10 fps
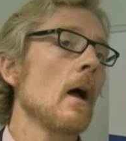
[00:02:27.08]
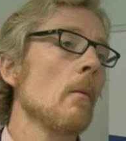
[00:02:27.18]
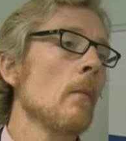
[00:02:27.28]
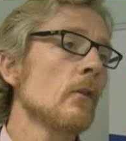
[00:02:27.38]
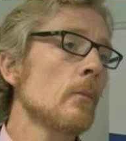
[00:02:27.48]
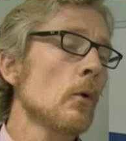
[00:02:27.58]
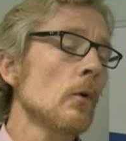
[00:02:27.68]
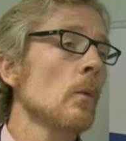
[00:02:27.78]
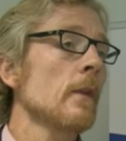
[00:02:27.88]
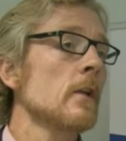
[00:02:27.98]
Most
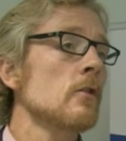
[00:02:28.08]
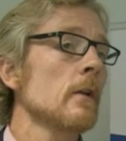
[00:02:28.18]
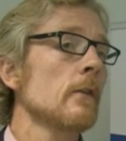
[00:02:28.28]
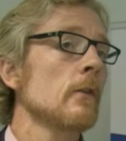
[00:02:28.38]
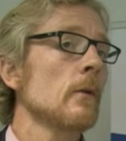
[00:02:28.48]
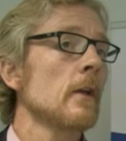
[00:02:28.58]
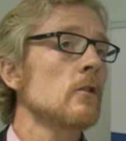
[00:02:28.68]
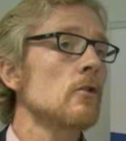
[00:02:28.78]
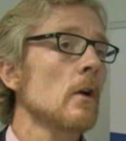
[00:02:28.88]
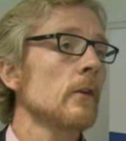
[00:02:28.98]
importantly, what they're trying to do is
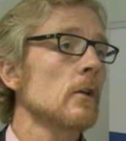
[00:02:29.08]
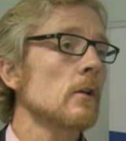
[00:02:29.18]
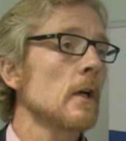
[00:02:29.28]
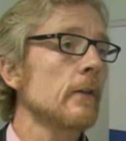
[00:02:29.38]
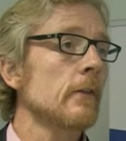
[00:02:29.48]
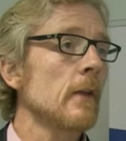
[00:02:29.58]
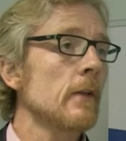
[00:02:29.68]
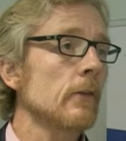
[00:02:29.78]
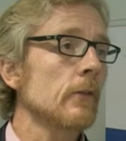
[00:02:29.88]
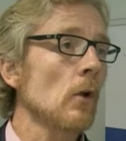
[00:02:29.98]
they're trying to create a
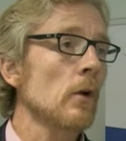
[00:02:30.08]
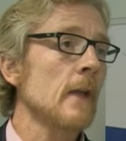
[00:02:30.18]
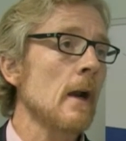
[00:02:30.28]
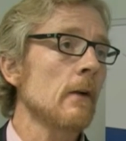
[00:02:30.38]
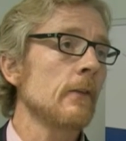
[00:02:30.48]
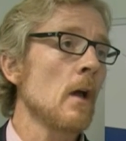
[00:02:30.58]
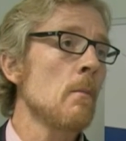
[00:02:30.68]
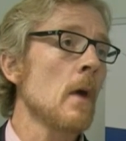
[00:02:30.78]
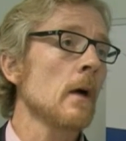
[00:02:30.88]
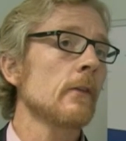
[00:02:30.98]
sense of solidarity
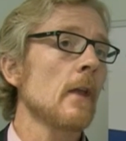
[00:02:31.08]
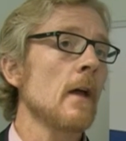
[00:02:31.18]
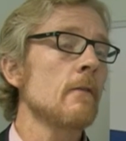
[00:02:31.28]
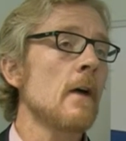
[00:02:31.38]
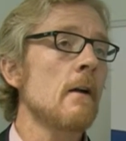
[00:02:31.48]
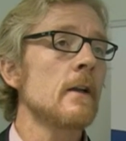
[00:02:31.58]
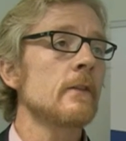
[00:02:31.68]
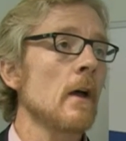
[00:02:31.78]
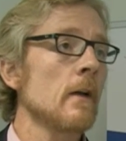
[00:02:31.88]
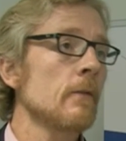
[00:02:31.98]
amongst a very
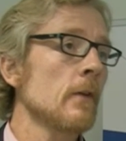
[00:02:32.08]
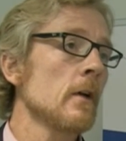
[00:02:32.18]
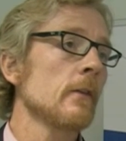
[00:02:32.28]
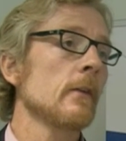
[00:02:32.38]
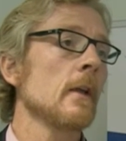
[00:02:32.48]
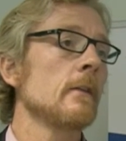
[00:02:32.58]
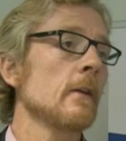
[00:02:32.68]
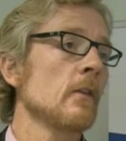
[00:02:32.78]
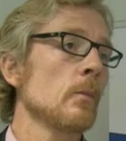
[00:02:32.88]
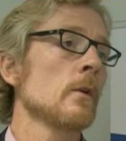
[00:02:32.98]
diverse and
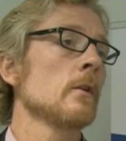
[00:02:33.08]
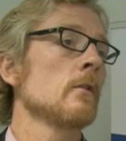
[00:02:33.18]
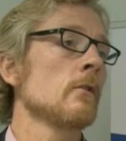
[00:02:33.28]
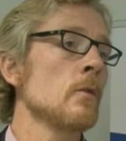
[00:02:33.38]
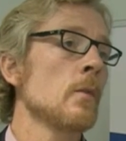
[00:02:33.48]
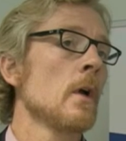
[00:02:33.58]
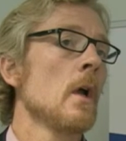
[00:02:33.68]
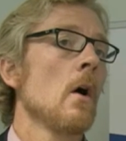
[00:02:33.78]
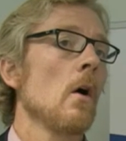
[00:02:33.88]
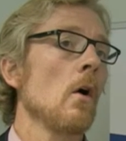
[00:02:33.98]
disparate group
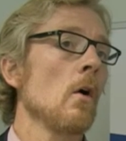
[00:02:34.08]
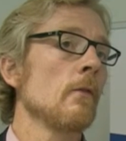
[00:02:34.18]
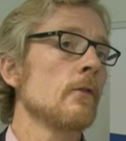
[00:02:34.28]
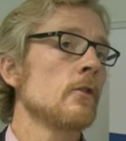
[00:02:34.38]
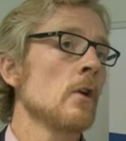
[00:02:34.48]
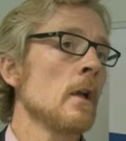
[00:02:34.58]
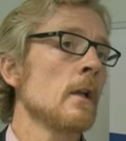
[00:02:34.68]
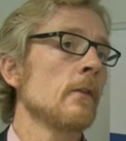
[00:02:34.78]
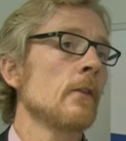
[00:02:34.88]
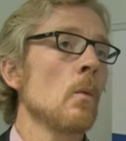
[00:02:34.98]
of
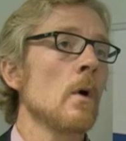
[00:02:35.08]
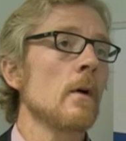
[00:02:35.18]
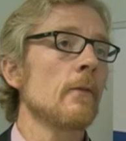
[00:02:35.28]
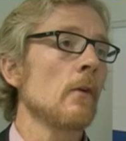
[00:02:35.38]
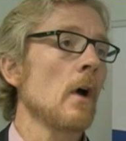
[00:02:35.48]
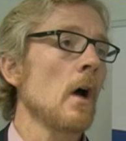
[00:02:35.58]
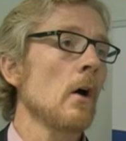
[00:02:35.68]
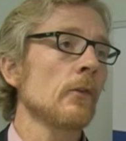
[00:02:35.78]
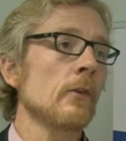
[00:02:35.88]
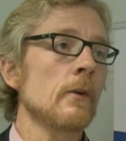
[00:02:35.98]
journalists that work for a
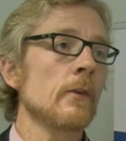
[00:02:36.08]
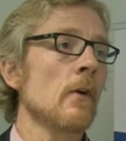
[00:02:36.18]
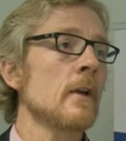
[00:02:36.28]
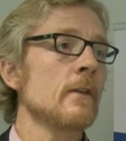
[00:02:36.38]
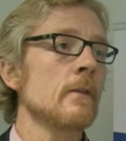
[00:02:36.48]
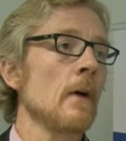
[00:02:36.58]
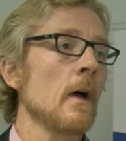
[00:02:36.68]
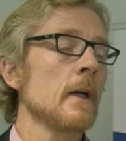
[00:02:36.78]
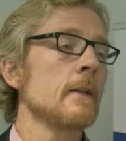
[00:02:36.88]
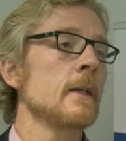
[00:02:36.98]
whole series of very
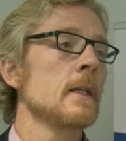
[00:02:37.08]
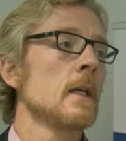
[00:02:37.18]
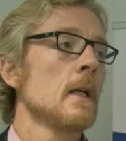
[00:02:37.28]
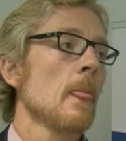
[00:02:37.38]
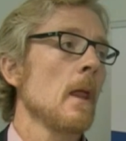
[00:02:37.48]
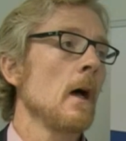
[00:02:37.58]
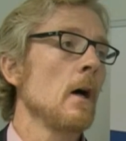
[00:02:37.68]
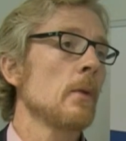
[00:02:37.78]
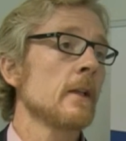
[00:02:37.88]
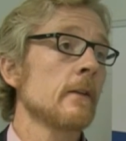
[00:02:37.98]
divided,
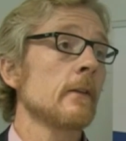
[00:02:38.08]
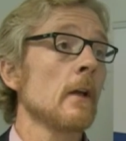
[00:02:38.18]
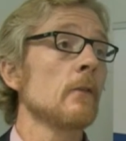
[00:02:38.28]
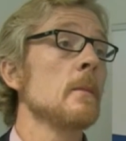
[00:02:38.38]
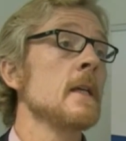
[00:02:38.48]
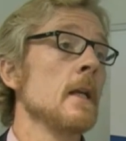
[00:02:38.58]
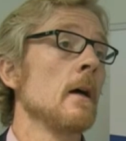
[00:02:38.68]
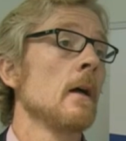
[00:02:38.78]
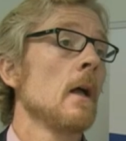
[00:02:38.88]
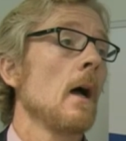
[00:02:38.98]
politicised
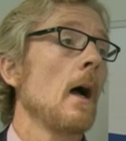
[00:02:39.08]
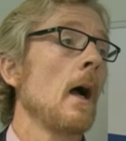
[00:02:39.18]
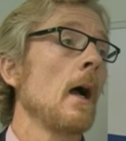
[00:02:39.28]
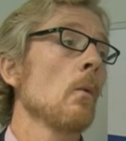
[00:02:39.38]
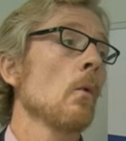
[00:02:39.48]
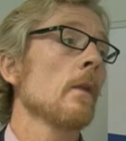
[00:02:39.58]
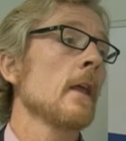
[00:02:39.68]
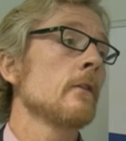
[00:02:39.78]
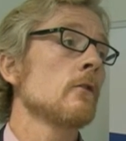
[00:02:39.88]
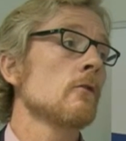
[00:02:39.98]
media. And what
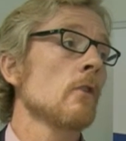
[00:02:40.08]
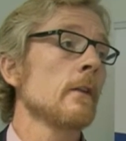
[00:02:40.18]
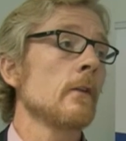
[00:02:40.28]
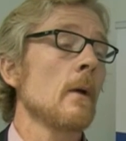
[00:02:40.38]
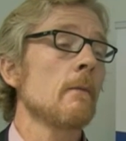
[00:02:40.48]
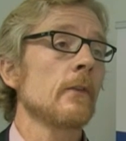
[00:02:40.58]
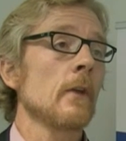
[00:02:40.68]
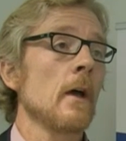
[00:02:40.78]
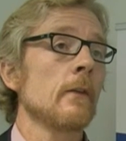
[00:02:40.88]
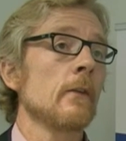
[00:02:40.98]
they're trying to
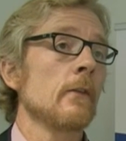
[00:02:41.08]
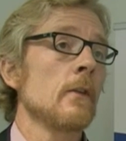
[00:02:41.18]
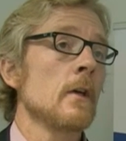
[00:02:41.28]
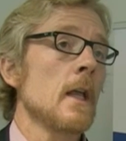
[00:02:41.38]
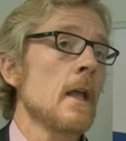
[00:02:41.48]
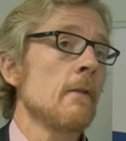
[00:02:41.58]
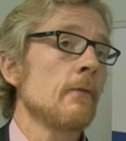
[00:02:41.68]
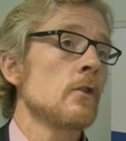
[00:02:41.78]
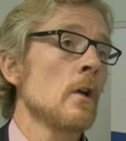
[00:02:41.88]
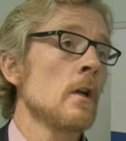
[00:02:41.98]
emphasise is that
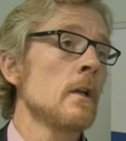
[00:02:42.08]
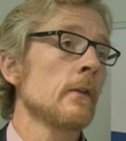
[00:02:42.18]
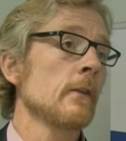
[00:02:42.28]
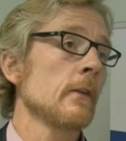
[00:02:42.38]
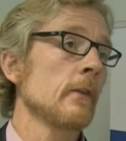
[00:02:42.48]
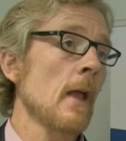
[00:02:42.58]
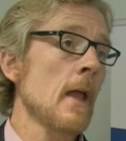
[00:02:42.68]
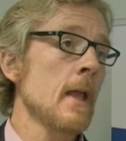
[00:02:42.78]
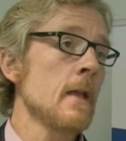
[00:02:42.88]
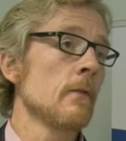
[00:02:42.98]
if journalists are to
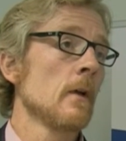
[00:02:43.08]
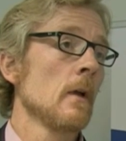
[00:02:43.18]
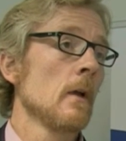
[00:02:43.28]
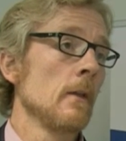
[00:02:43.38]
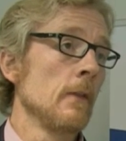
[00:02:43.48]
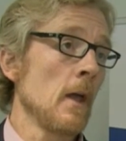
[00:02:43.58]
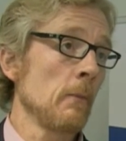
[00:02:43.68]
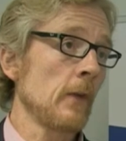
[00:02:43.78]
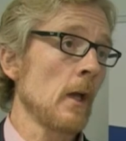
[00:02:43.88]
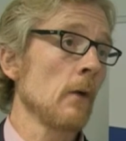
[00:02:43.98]
save
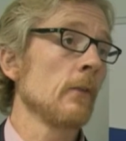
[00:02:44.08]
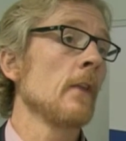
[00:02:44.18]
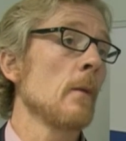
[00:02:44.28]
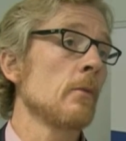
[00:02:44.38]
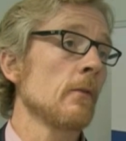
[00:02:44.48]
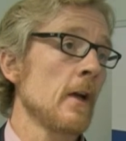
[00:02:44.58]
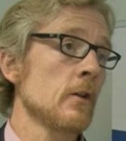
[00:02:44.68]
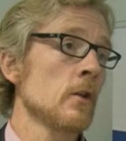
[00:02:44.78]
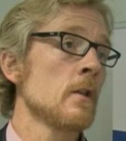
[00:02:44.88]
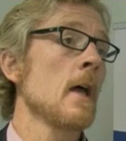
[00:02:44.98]
themselves as their
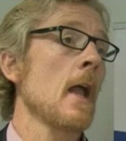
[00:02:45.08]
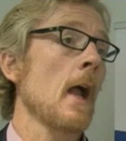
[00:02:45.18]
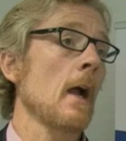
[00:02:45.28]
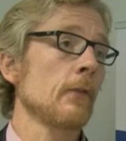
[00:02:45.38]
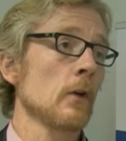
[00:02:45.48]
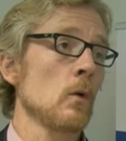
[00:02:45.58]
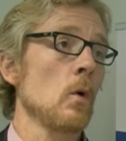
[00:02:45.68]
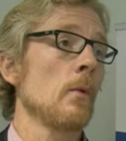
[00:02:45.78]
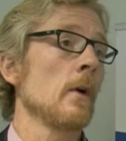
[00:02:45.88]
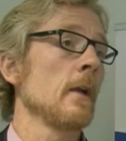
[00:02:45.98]
profession, they have to
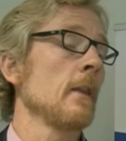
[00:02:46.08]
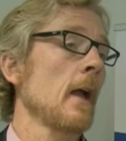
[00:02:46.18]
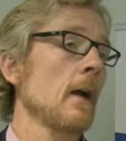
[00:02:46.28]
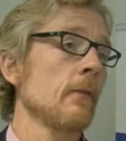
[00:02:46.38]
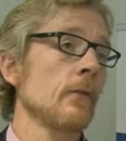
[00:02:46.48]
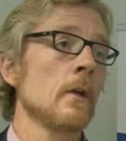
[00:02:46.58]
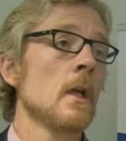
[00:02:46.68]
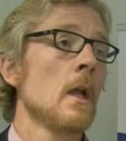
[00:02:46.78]
cooperate, they have to